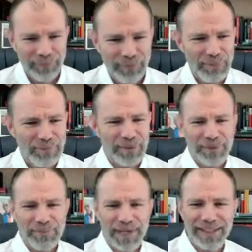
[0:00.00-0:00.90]
few people
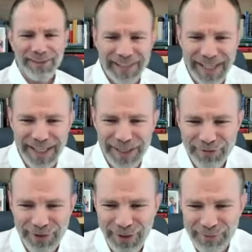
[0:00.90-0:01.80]
about their accounting
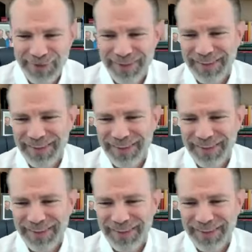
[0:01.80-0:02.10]
firms.